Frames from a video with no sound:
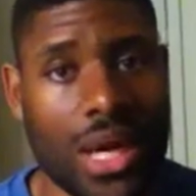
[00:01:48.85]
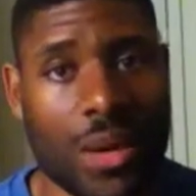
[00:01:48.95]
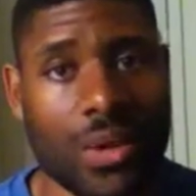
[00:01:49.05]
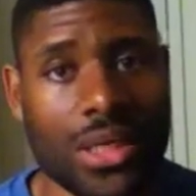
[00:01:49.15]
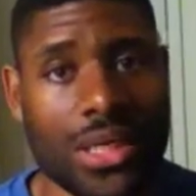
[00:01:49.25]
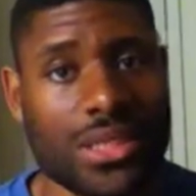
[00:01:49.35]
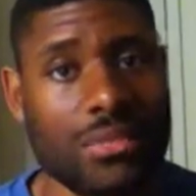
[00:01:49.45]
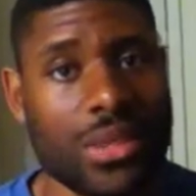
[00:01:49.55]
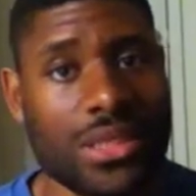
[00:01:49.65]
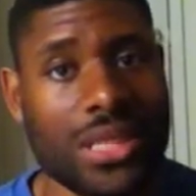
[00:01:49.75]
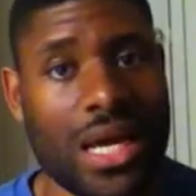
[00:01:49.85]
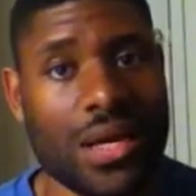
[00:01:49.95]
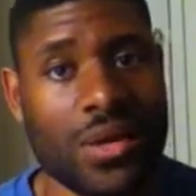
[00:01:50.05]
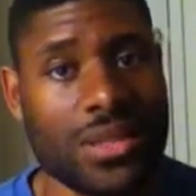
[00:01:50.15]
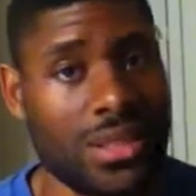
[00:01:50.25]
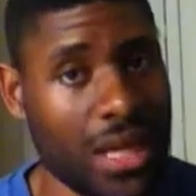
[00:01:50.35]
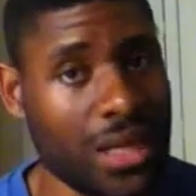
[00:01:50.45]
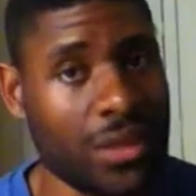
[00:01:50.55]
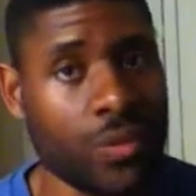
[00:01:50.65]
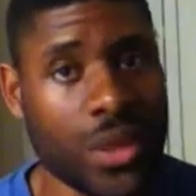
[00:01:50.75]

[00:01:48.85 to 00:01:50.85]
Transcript: and what it is to be setting